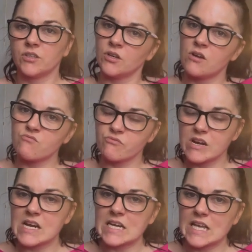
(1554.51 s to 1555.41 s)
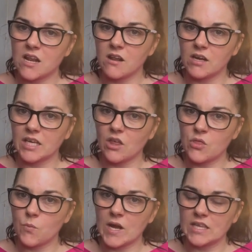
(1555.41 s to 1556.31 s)
And I really like
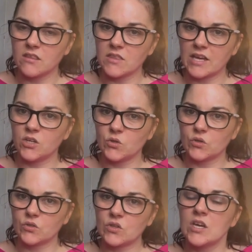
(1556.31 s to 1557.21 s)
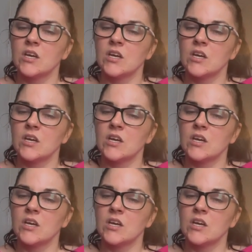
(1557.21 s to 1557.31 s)
the way that looks.